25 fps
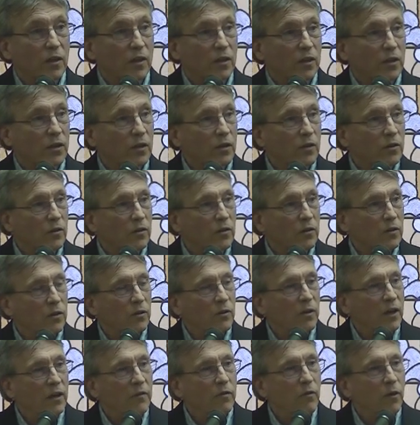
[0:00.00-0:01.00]

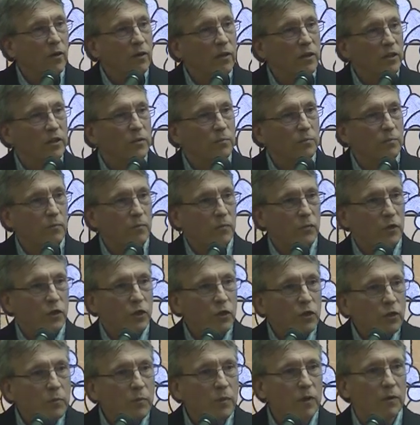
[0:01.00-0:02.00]
you have all these
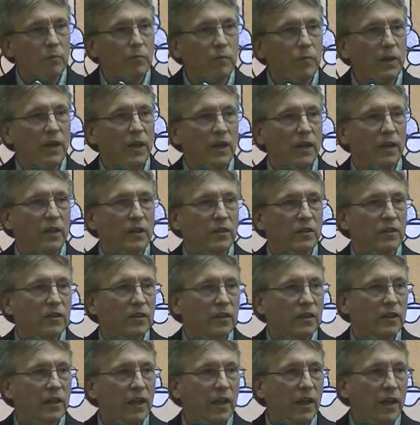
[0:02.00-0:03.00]
human beings
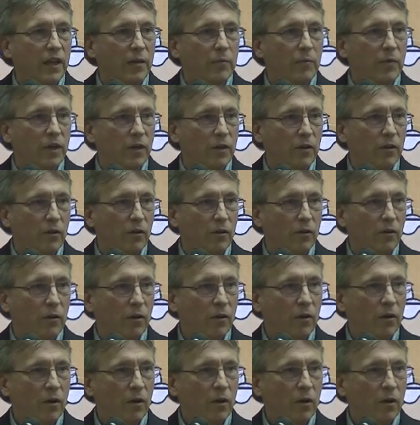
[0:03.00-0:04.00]
that came here
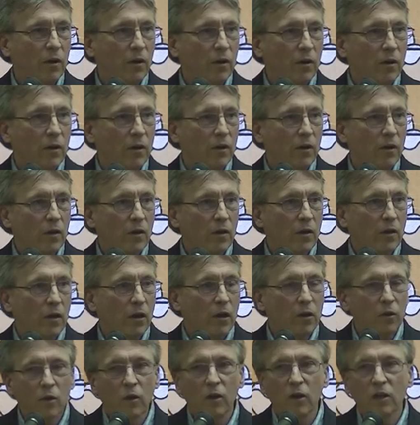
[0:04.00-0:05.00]

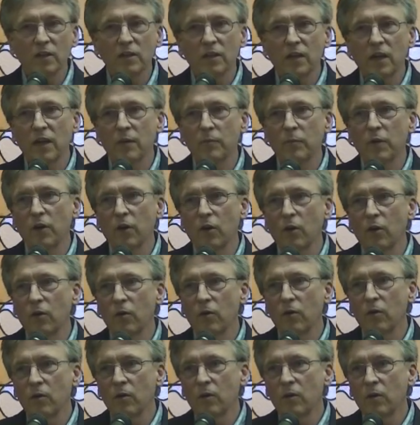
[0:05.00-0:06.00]
a long time ago,
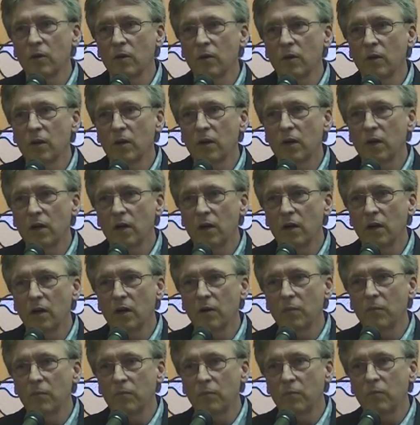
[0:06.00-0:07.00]

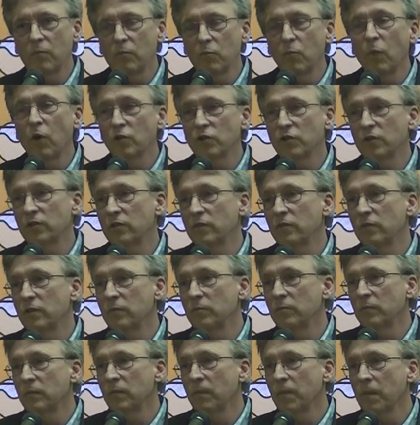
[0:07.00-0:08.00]
most of
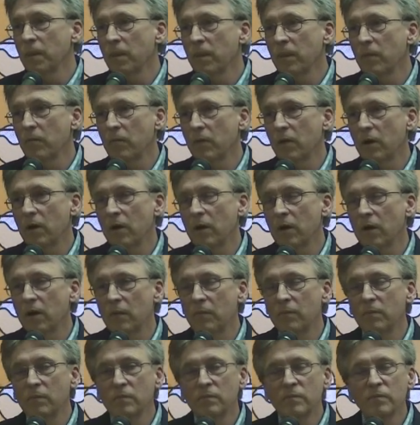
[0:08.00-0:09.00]

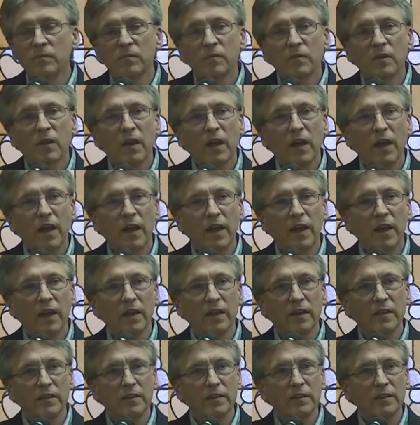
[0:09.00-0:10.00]
them,
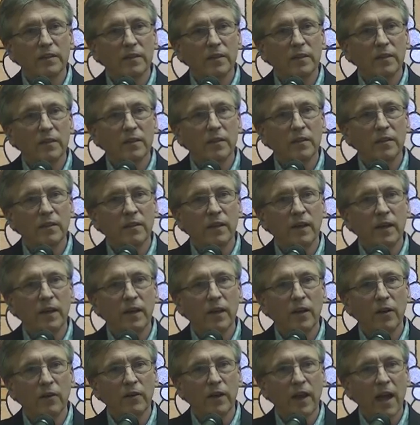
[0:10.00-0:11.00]
and they
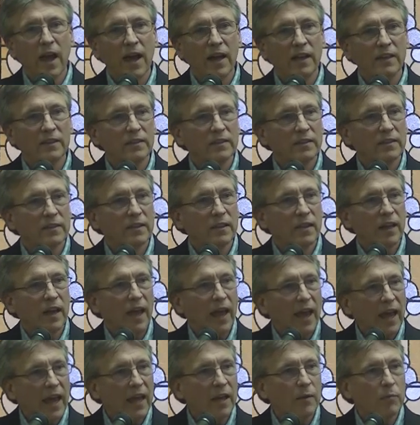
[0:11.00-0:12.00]
are not
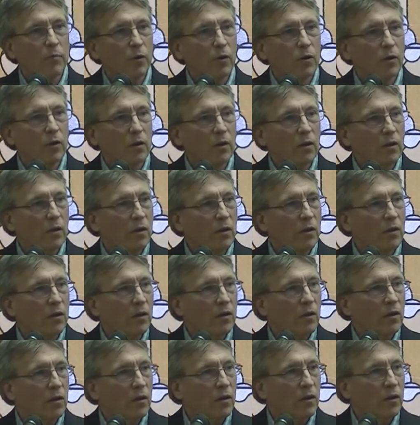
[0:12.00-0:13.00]
able
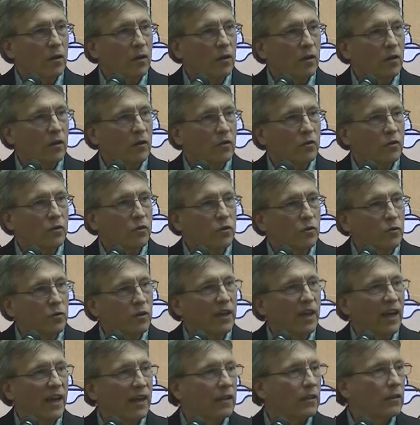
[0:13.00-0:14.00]
to
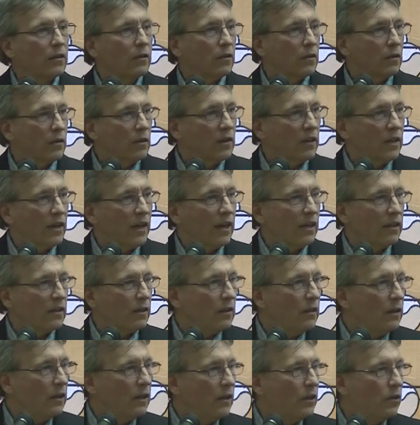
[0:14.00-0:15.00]
get
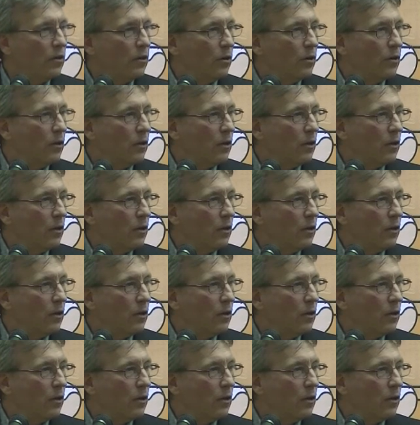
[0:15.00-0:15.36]
legal.